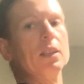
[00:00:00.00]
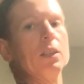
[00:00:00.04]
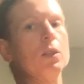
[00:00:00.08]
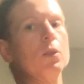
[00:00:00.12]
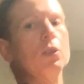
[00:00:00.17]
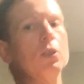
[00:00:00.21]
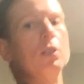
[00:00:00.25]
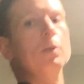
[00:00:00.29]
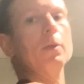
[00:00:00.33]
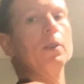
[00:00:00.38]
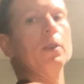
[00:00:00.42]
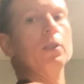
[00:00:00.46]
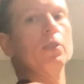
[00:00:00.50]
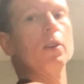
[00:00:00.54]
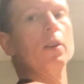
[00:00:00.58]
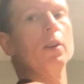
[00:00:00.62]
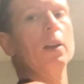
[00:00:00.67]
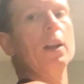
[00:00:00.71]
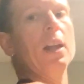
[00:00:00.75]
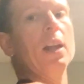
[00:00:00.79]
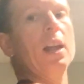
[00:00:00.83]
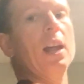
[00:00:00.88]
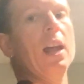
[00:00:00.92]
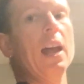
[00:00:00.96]
So just make sure
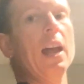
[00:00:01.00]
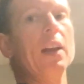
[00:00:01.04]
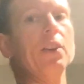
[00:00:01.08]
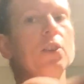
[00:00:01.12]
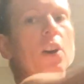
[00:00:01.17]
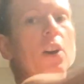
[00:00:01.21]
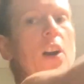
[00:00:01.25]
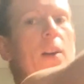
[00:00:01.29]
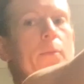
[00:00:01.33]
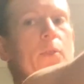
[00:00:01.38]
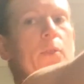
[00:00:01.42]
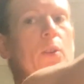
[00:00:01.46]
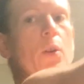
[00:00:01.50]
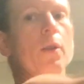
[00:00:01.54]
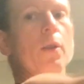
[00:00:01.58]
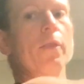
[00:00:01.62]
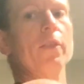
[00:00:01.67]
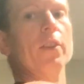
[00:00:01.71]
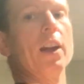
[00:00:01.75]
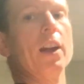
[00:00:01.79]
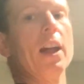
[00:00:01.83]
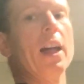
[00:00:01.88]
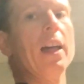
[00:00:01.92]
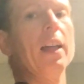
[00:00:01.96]
as your arms go over
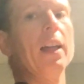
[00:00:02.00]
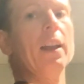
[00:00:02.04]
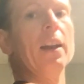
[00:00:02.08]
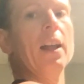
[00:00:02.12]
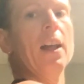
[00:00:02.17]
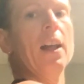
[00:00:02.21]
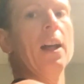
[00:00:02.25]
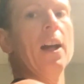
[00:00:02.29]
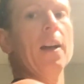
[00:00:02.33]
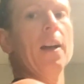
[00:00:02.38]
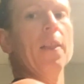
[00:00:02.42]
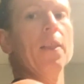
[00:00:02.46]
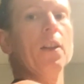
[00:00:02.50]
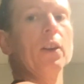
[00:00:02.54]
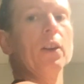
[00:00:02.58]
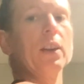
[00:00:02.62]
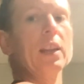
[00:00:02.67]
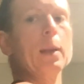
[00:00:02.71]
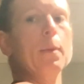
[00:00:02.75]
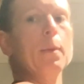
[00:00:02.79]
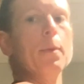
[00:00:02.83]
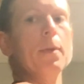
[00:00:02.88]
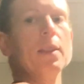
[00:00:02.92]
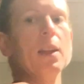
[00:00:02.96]
your head, they're
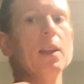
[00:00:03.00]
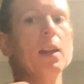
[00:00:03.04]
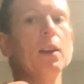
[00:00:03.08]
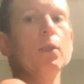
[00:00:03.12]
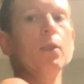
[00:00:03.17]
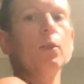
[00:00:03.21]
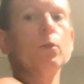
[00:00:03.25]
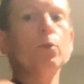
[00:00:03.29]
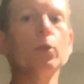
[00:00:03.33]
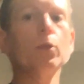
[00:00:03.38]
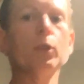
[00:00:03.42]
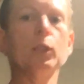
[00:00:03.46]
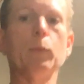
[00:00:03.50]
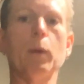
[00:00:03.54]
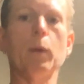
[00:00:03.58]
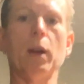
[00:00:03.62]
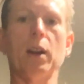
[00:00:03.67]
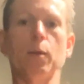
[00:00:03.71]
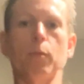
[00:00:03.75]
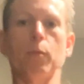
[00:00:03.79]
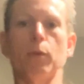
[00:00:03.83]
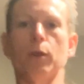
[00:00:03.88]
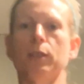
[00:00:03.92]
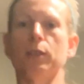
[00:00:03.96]
keeping that neutral spine
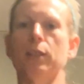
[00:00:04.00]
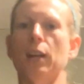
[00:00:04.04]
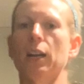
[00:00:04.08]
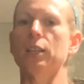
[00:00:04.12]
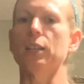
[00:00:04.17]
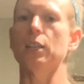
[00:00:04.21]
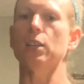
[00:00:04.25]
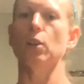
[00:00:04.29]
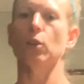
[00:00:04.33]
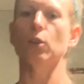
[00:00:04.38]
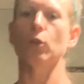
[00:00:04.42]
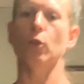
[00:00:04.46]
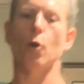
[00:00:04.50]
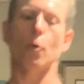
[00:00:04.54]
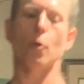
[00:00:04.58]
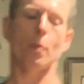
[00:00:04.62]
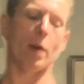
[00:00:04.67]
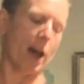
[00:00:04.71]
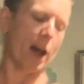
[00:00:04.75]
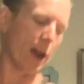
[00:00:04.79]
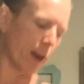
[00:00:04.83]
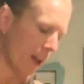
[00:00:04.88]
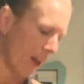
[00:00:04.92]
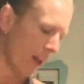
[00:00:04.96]
and protecting your low
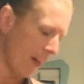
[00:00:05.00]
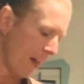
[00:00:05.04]
back.